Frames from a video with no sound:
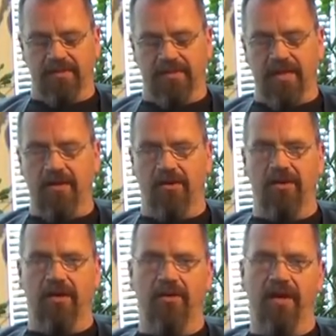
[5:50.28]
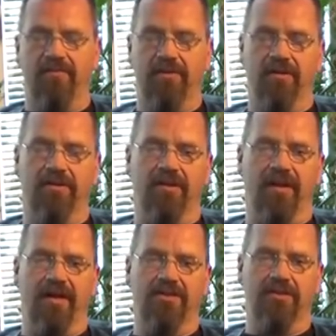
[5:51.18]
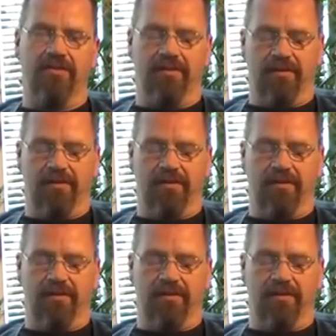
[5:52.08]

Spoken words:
They are now having an election,